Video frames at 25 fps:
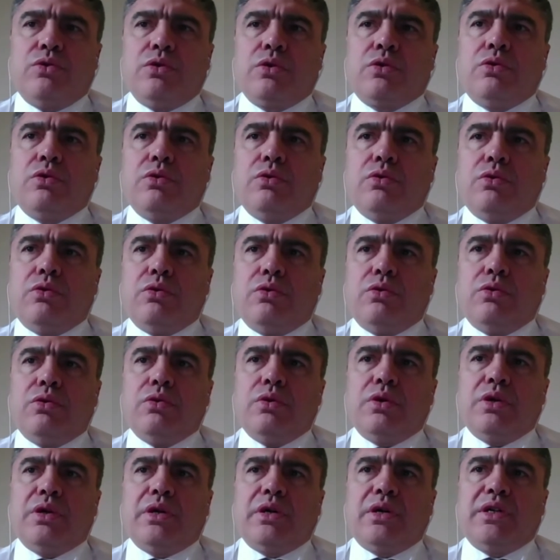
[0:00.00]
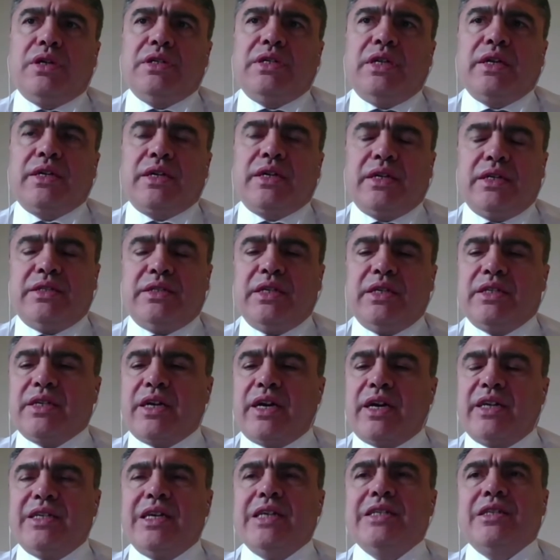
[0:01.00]
the role of insurance
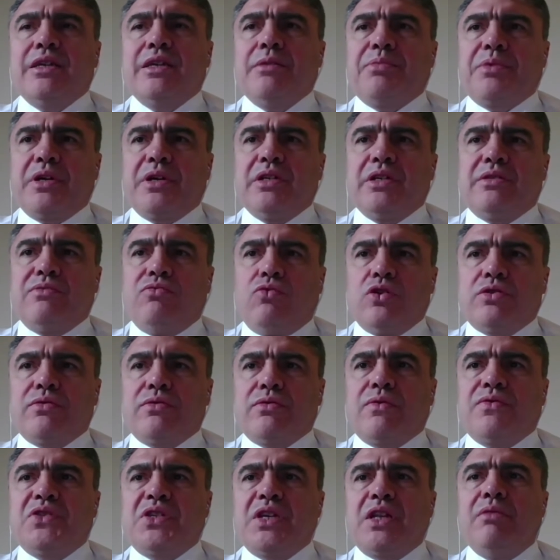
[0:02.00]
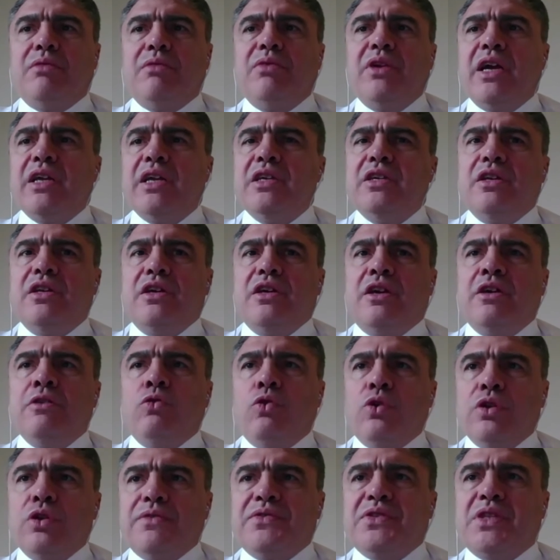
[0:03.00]
companies is increasing because
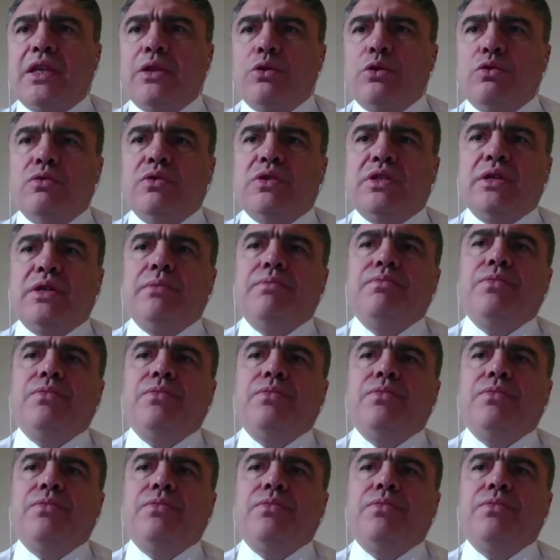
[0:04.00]
agricultural production